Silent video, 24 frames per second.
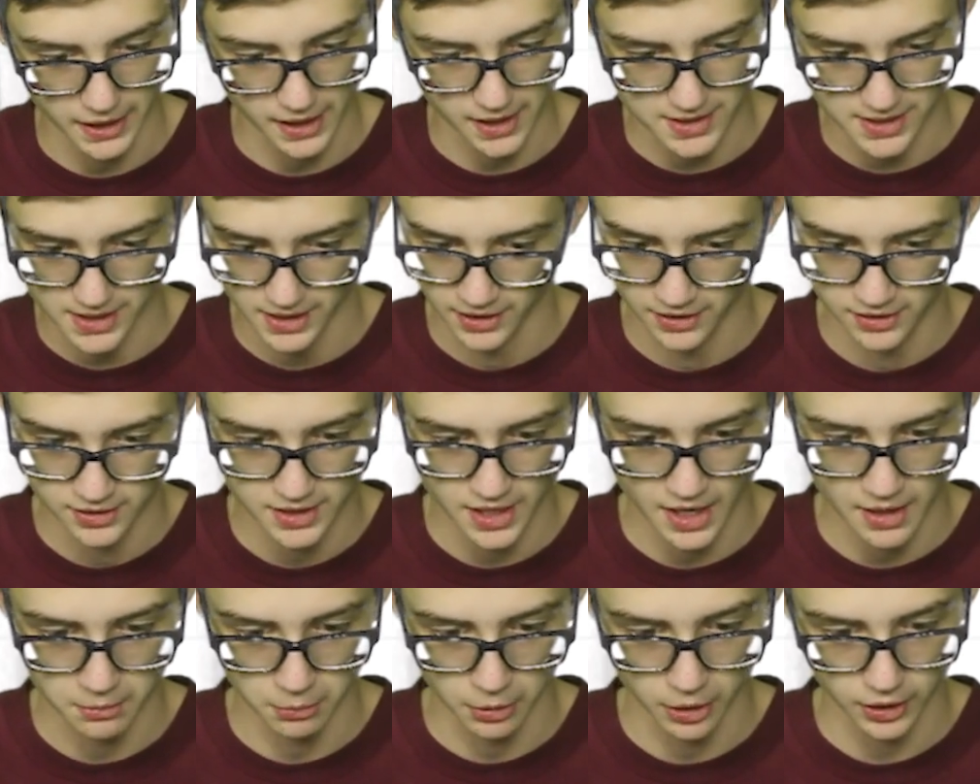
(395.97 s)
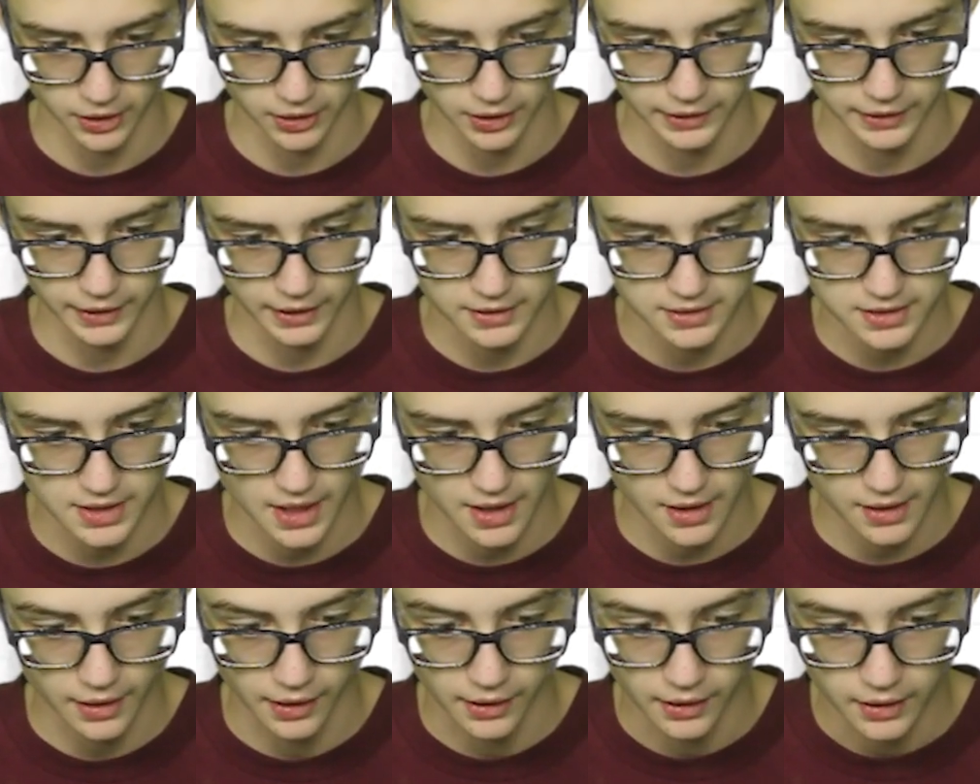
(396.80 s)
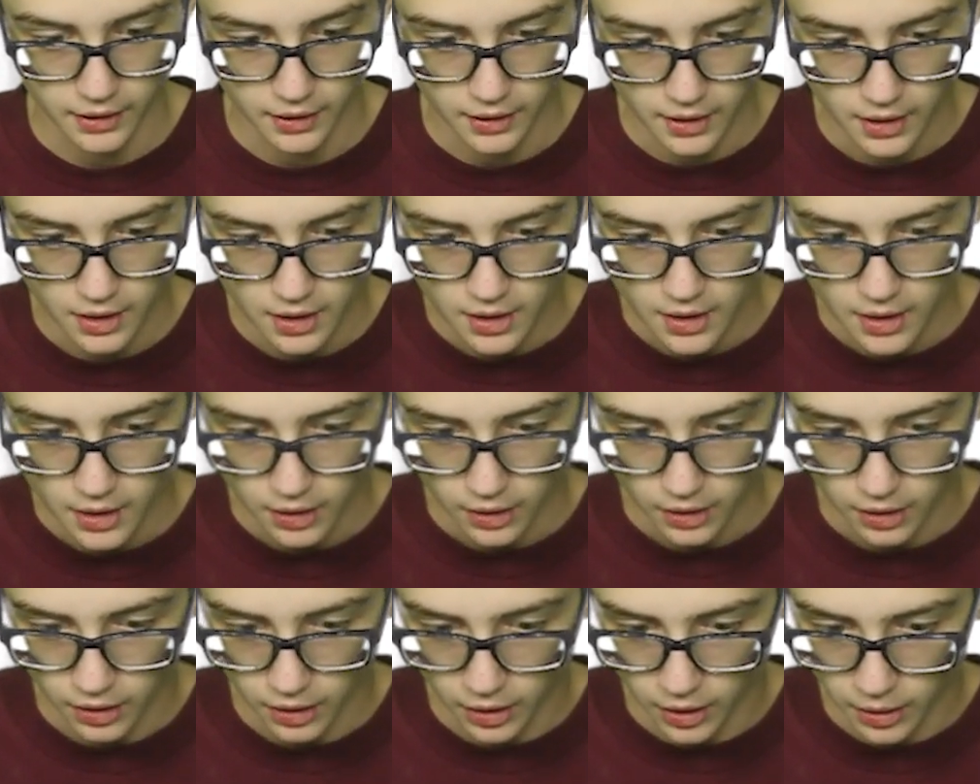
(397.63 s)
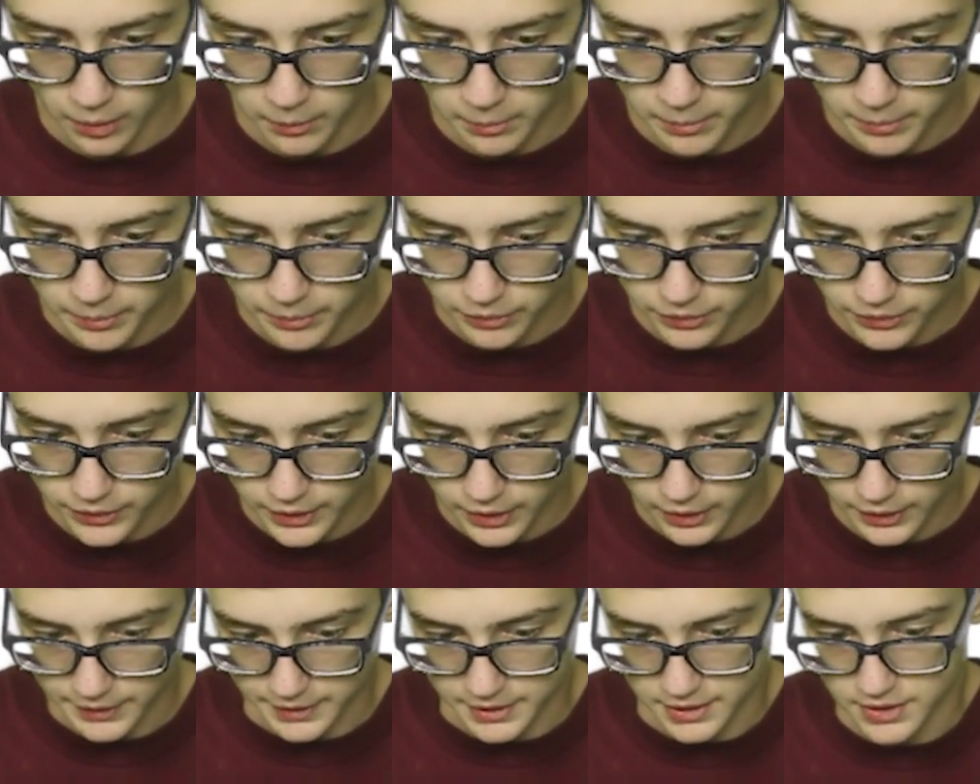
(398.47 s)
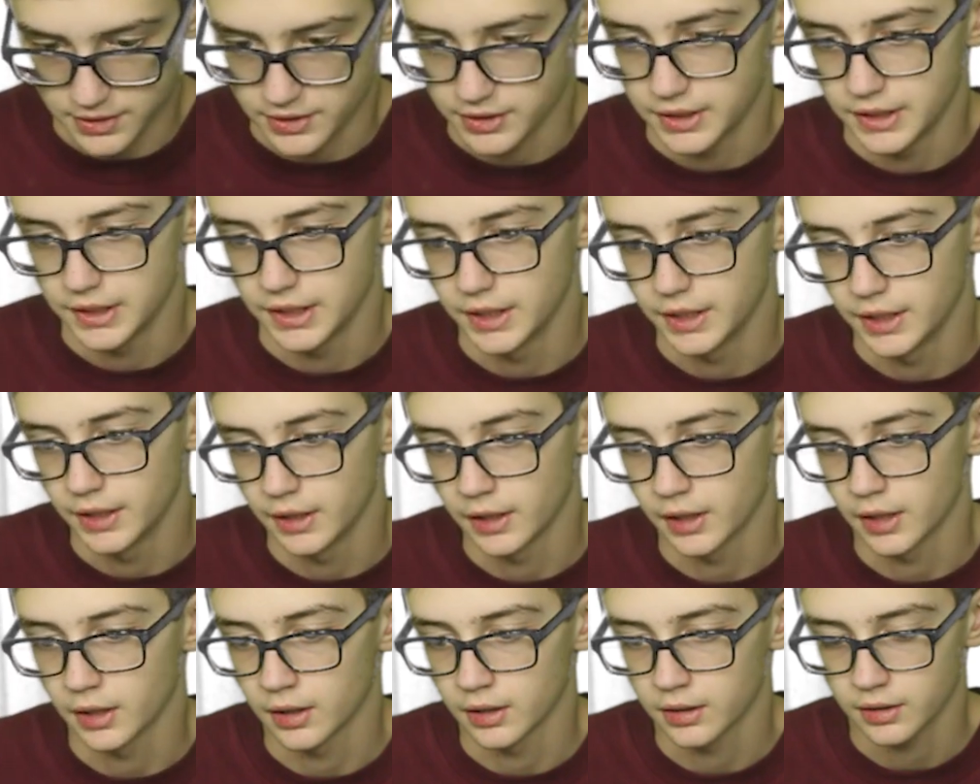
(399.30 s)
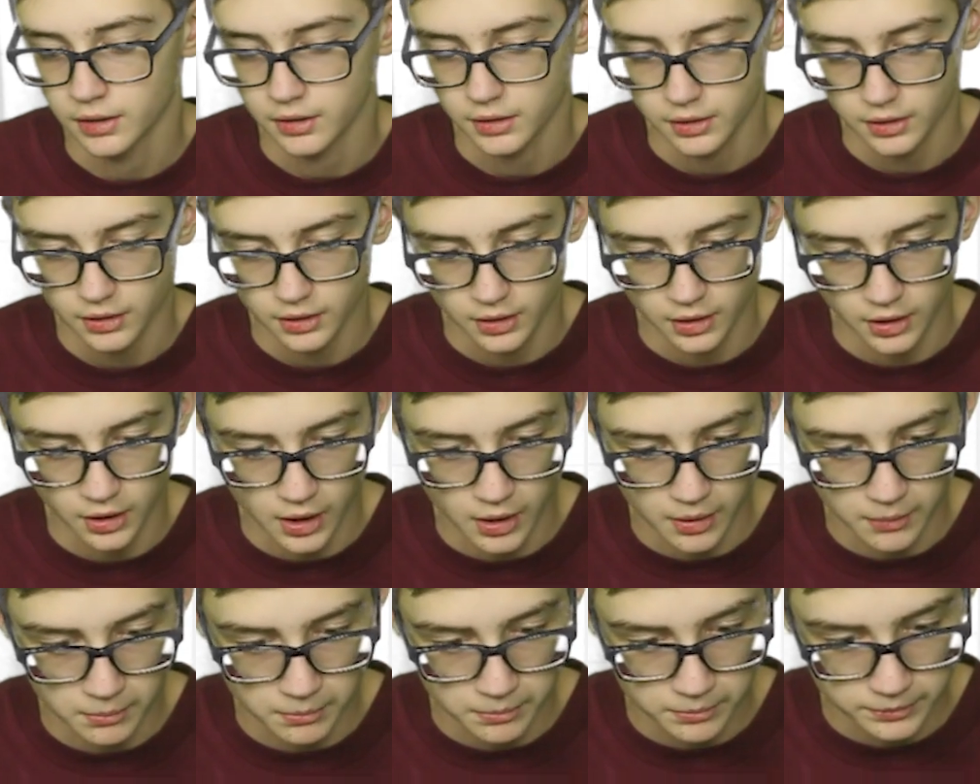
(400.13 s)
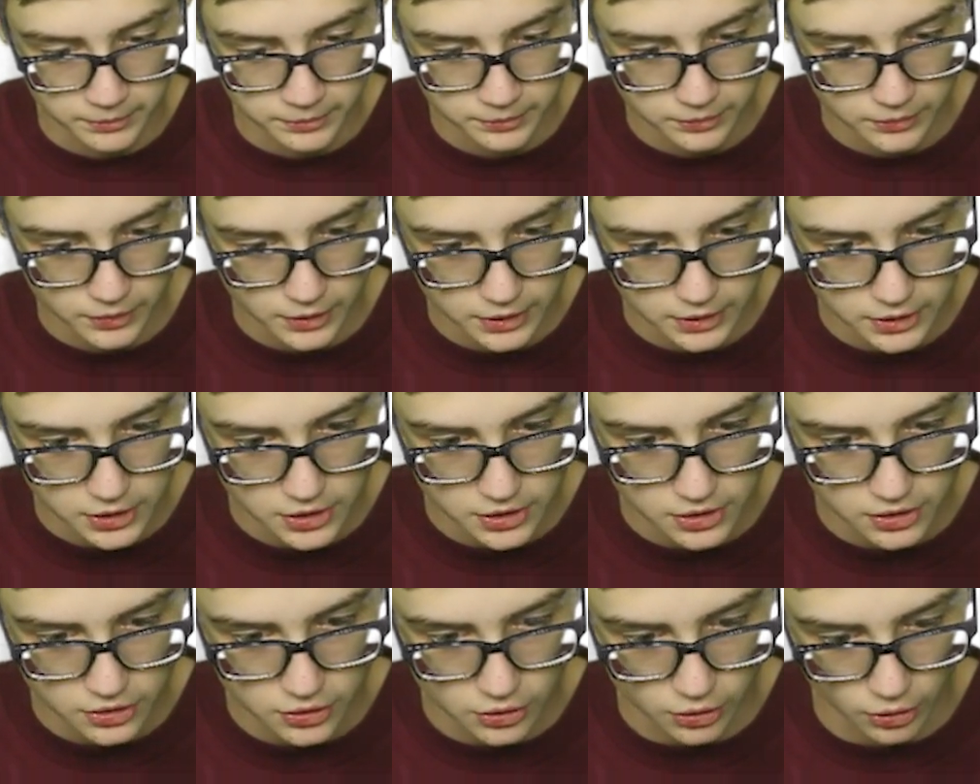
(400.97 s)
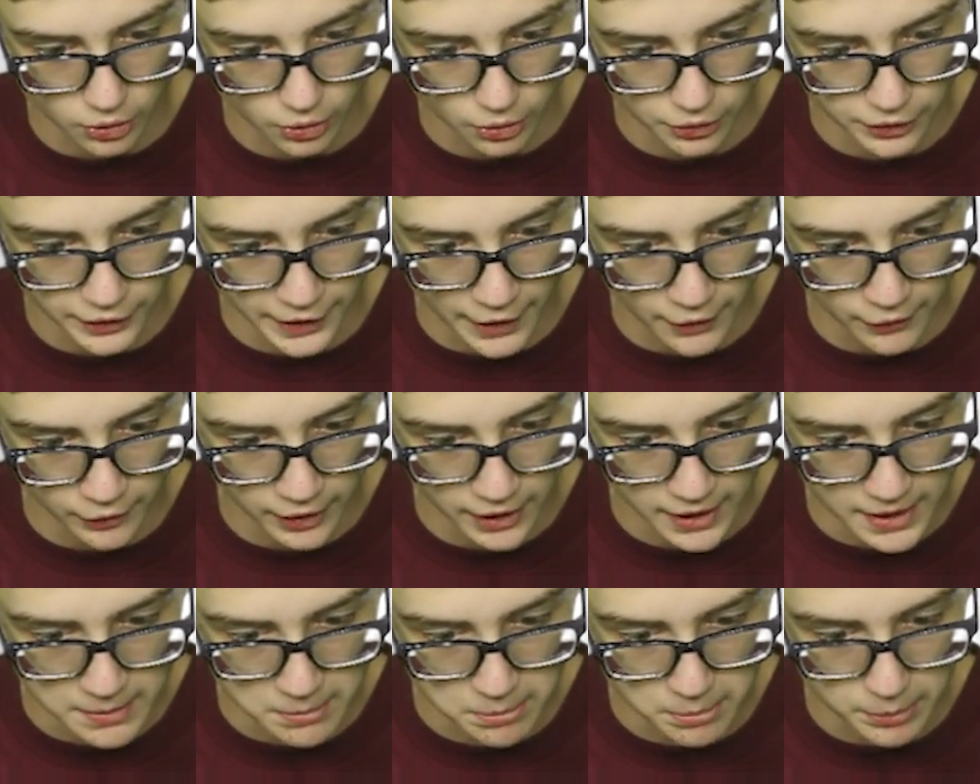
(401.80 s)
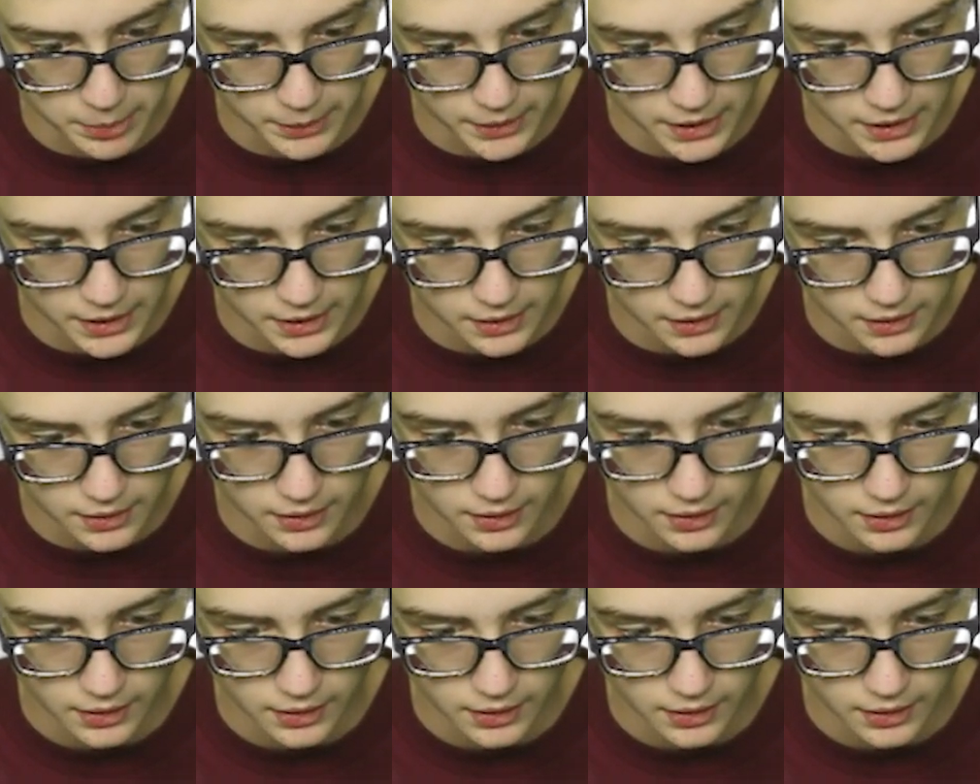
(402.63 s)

guessing is Denmark, like I said. Um, let's see here. Um, let's just scroll down a bit.